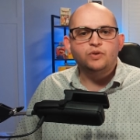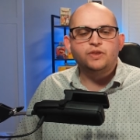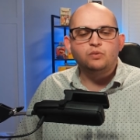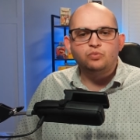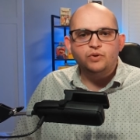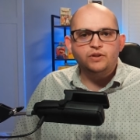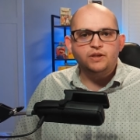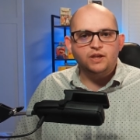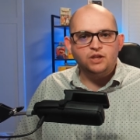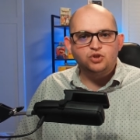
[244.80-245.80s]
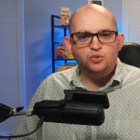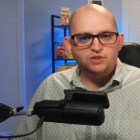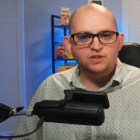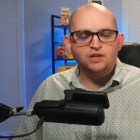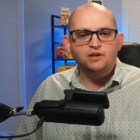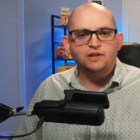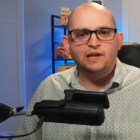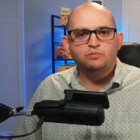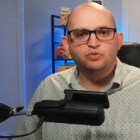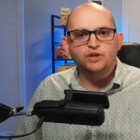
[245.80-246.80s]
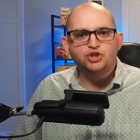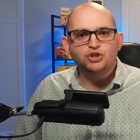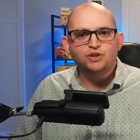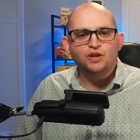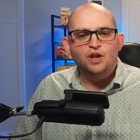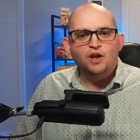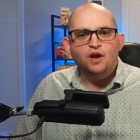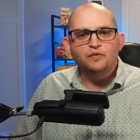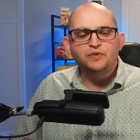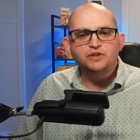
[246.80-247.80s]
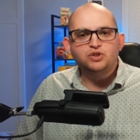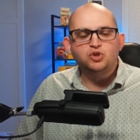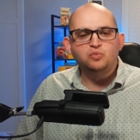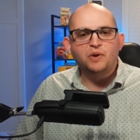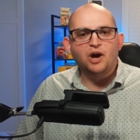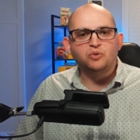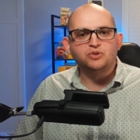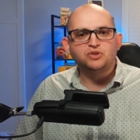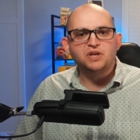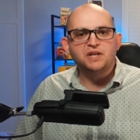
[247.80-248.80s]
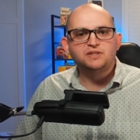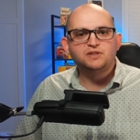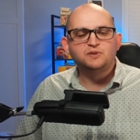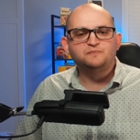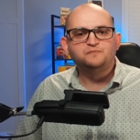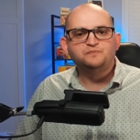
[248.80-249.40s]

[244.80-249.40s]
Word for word: with a really interesting collaboration of these two power sets.